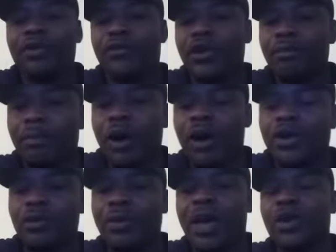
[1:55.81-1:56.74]
football
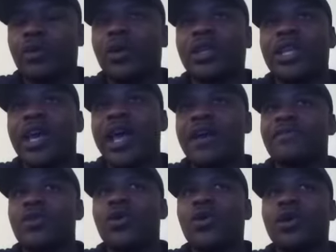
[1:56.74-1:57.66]
no matter what they have
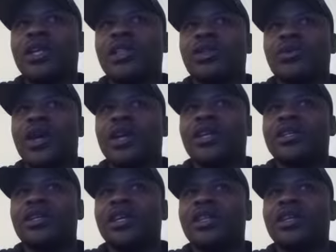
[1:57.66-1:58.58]
going in the
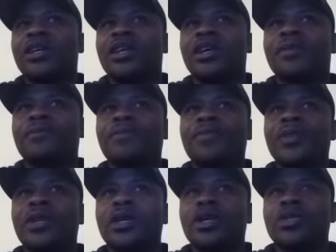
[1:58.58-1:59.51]
regular in the uh,
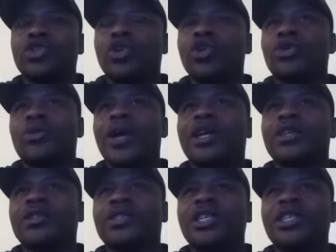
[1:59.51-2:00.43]
during the
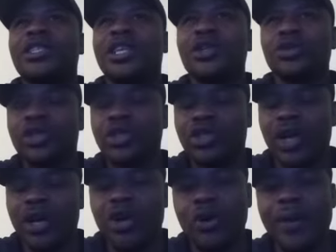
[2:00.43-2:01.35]
regular season. I usually try
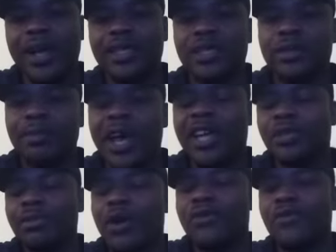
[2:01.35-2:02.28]
to go back to Smash
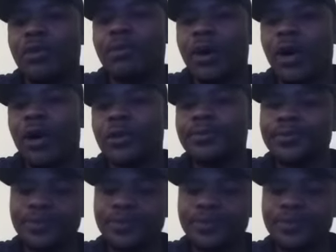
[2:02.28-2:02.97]
Mouth football.